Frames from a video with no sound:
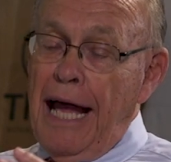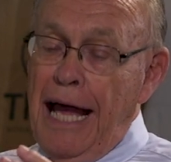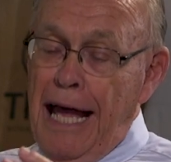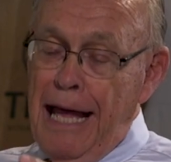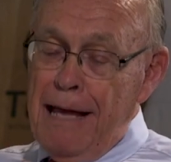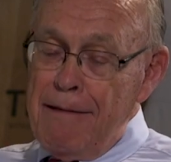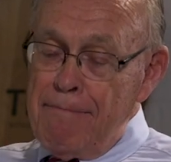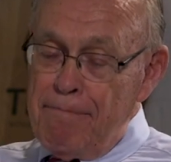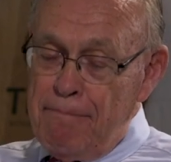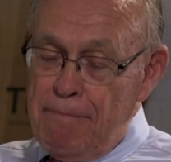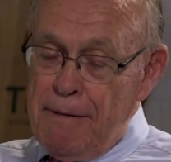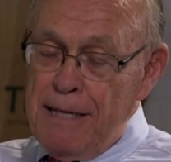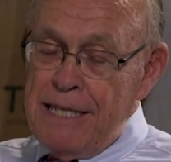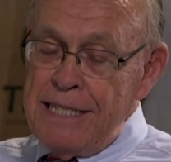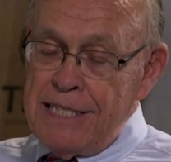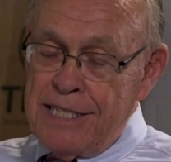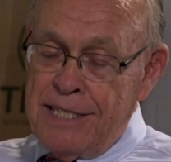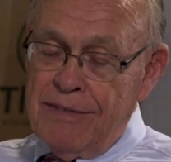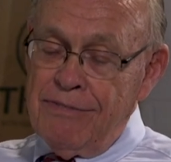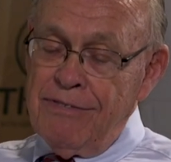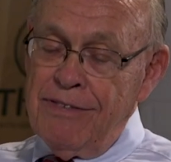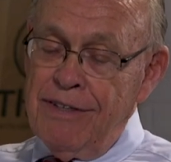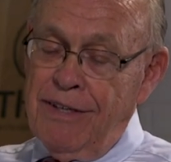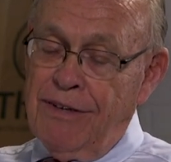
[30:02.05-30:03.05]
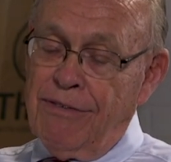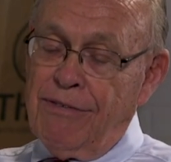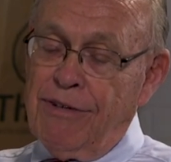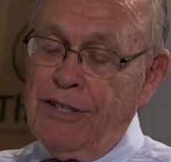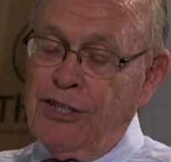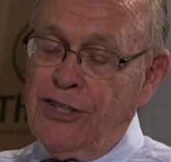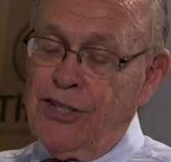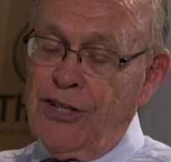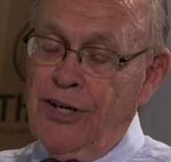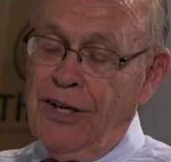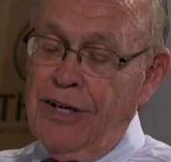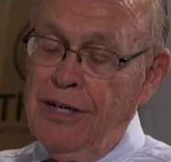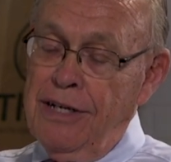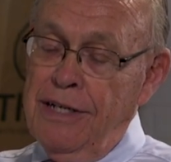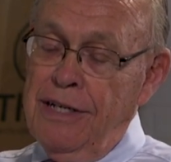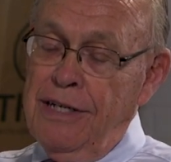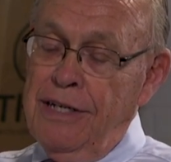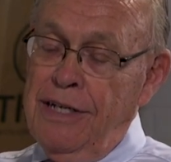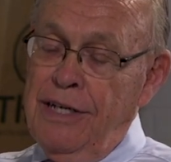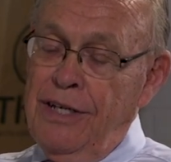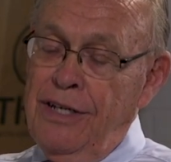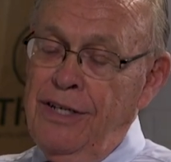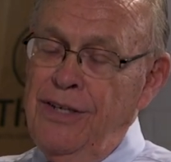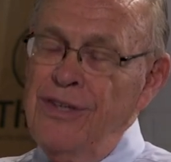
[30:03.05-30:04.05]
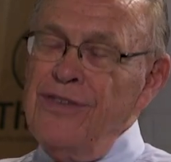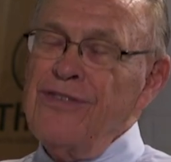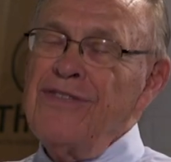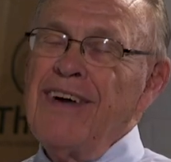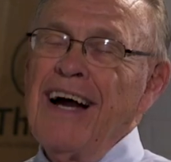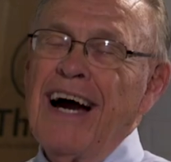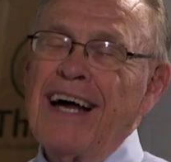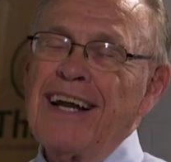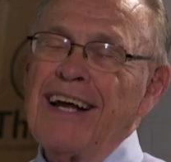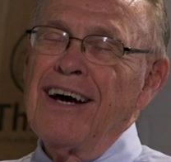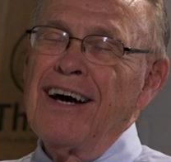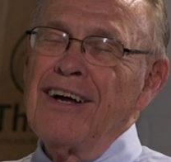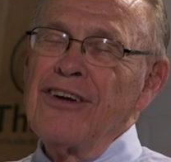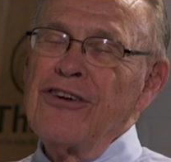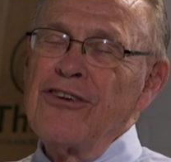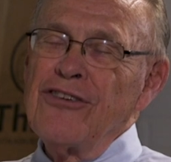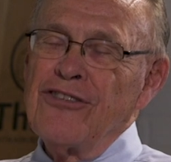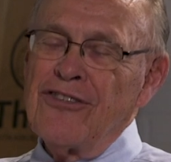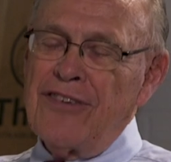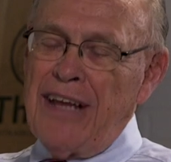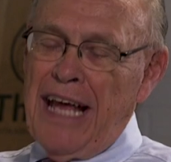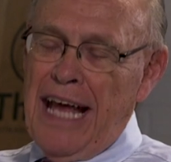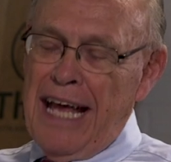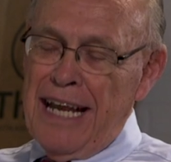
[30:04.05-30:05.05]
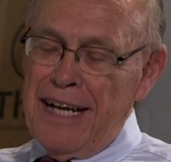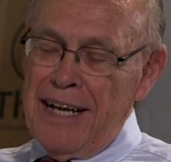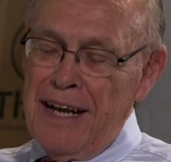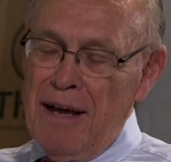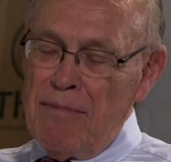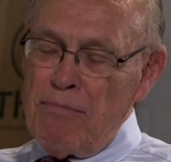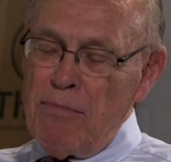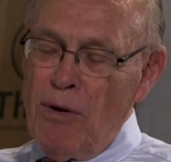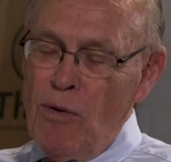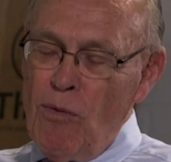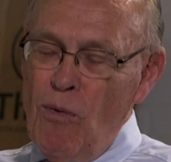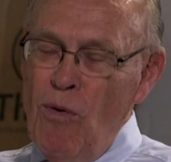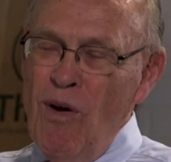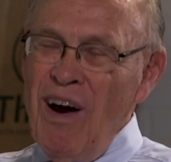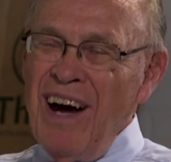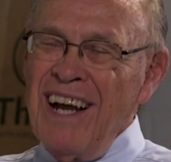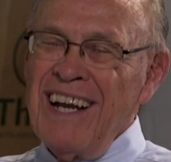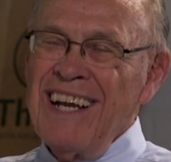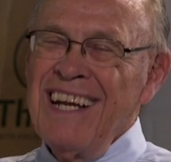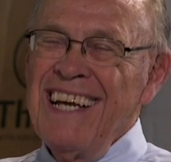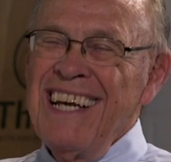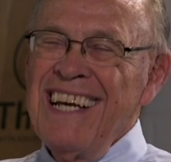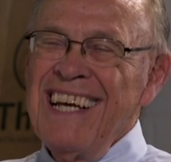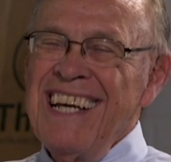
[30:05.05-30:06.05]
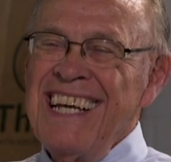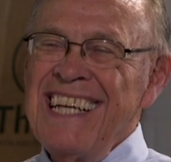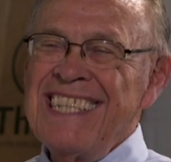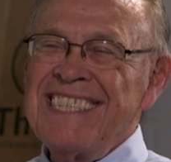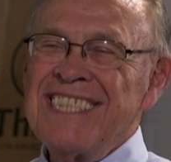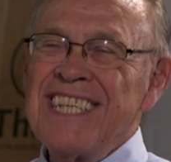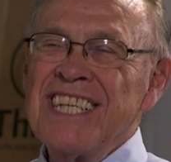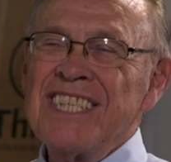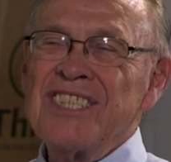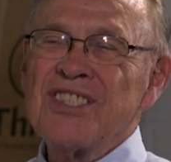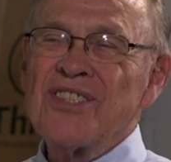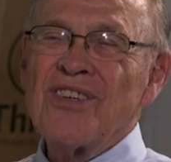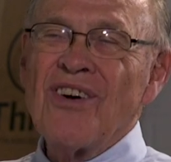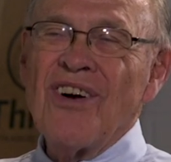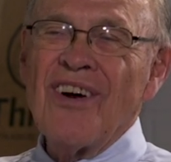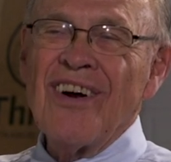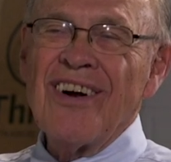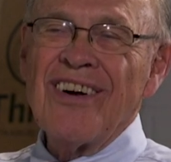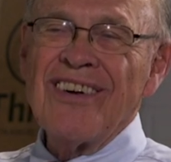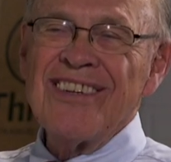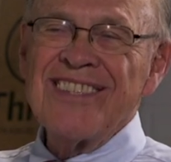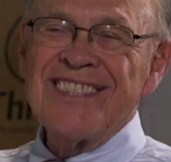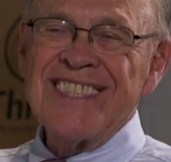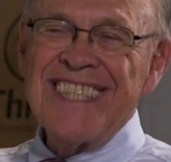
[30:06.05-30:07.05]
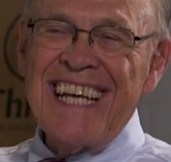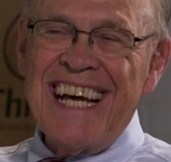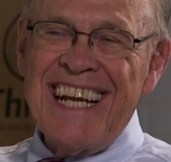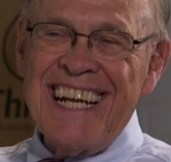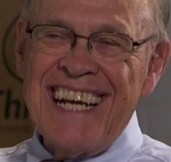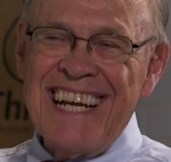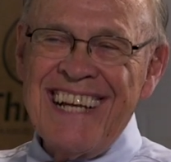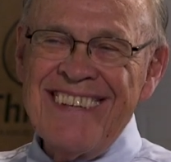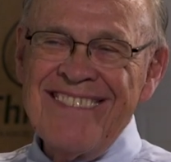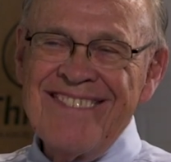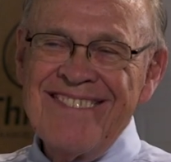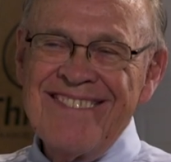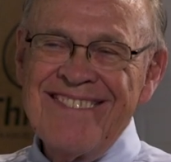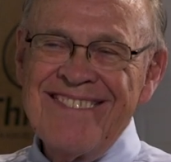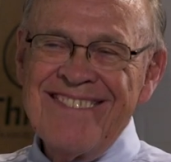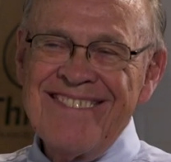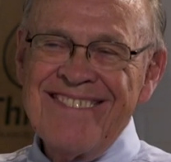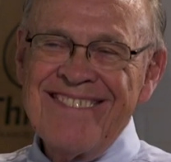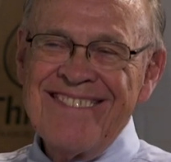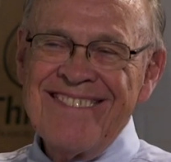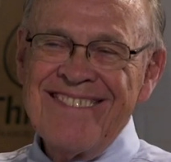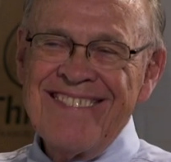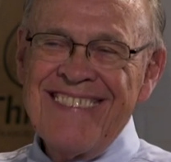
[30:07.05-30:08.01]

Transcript: a piece of literature, you've to understand number one, its historical setting. Yeah.